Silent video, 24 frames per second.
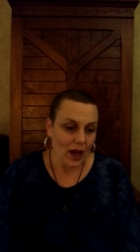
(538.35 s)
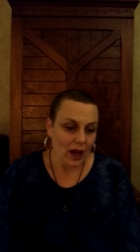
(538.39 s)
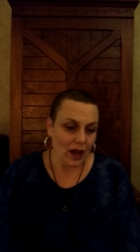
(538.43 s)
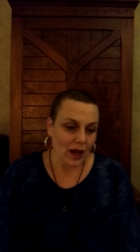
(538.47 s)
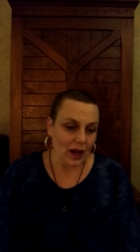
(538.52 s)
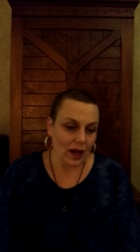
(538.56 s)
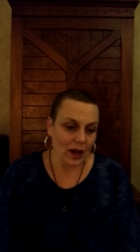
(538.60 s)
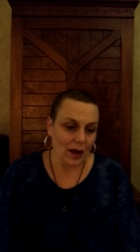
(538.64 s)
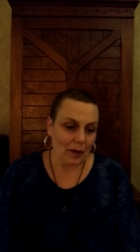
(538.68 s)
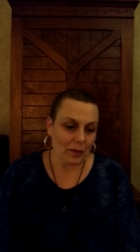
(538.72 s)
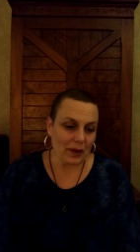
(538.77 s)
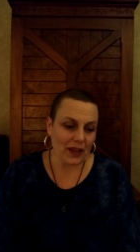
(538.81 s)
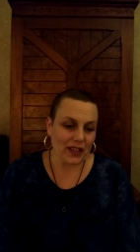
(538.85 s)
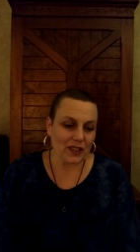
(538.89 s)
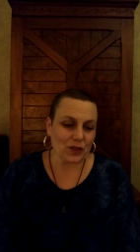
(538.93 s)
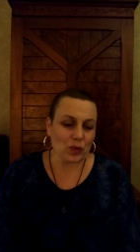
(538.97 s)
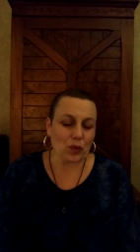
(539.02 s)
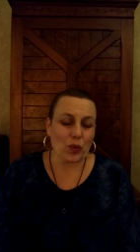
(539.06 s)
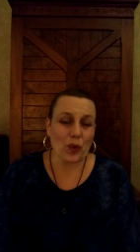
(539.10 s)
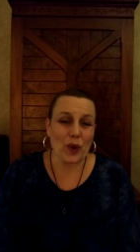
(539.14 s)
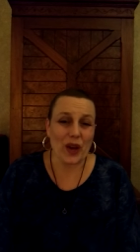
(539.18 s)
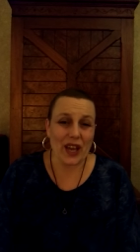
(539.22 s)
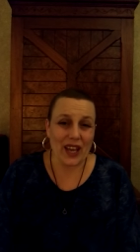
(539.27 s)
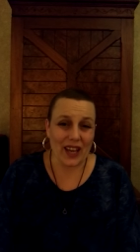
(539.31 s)
uh, because
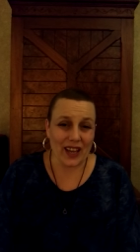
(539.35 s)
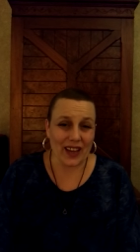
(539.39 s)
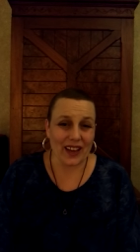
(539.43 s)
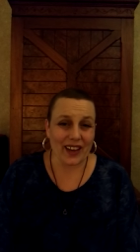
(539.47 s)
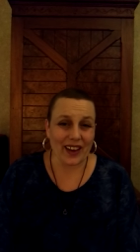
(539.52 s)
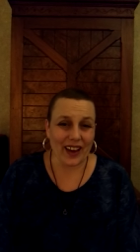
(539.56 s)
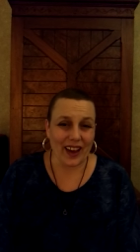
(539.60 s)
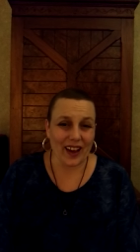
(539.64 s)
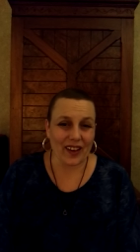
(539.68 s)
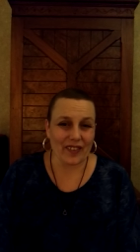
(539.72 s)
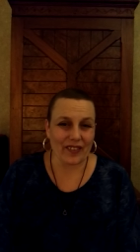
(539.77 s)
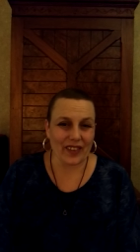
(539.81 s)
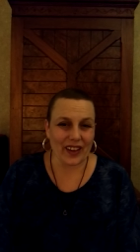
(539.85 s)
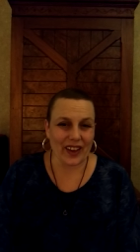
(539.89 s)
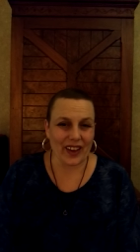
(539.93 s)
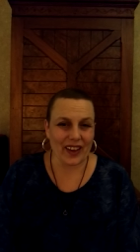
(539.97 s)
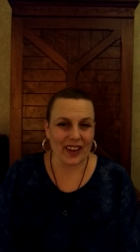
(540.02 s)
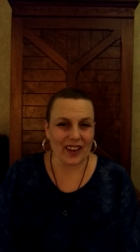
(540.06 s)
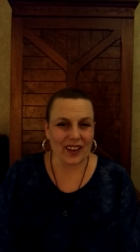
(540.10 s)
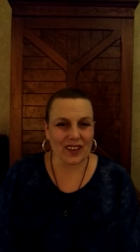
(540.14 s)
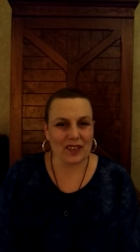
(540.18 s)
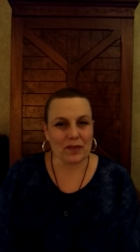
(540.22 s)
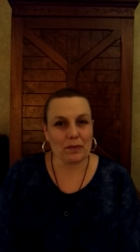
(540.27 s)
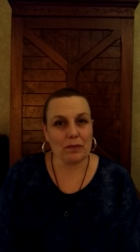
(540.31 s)
we have
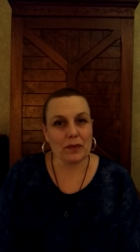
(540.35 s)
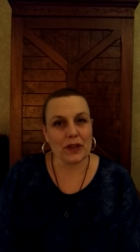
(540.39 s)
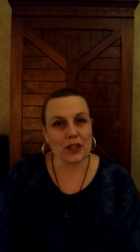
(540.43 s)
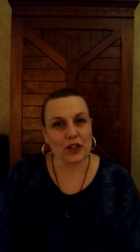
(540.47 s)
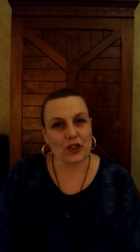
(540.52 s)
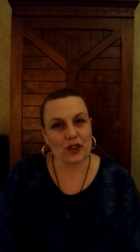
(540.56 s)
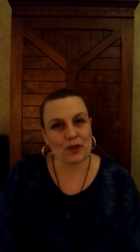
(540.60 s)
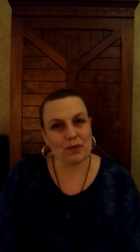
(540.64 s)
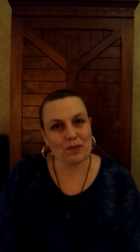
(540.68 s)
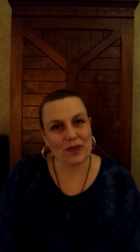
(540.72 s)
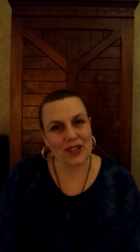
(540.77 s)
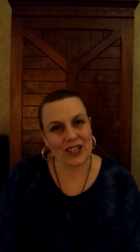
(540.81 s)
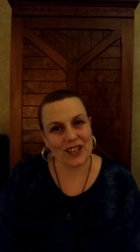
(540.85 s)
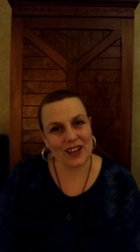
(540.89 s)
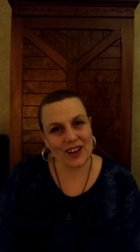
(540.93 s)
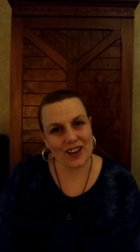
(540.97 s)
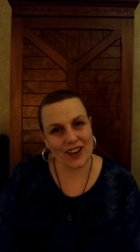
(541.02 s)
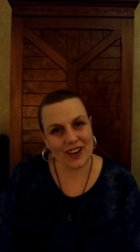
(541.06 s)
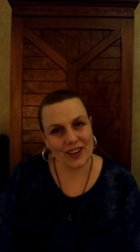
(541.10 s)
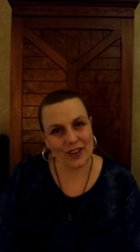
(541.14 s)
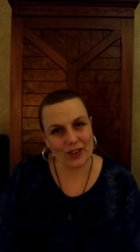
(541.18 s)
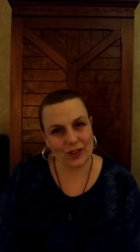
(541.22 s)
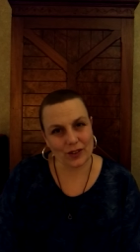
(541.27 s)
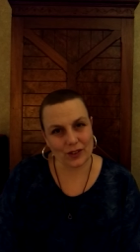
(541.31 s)
a Mitch
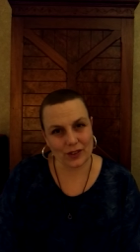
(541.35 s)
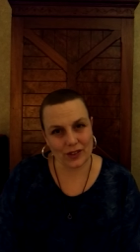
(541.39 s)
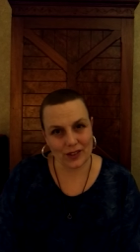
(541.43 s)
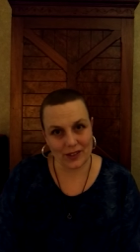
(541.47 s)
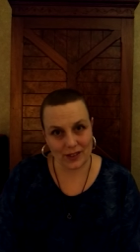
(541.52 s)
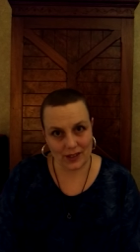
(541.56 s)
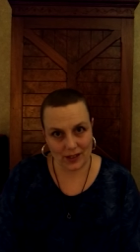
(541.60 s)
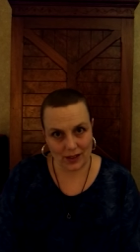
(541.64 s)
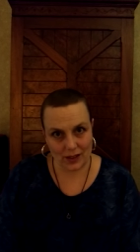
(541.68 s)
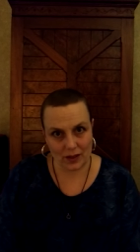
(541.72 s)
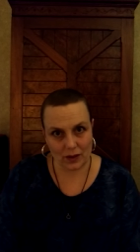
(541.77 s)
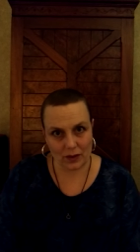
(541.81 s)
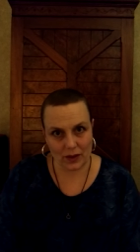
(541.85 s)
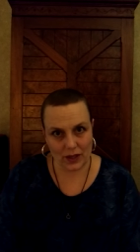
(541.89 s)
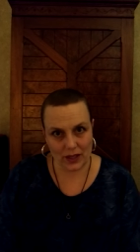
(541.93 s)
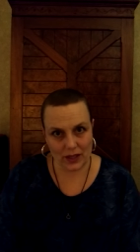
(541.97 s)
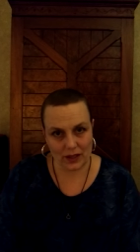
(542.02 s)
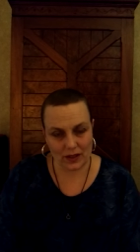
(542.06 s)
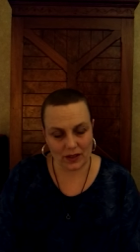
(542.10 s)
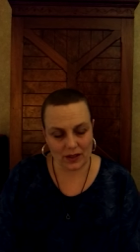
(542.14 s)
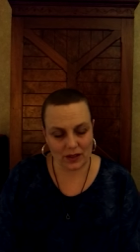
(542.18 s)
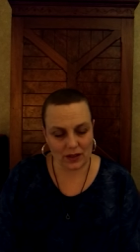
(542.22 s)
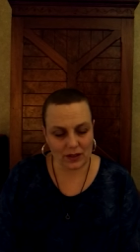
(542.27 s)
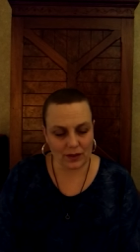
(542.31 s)
McConnell to deal
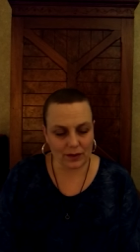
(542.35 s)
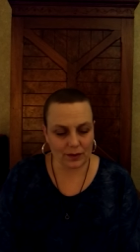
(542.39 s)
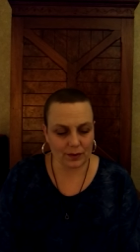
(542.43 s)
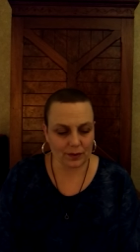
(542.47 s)
with.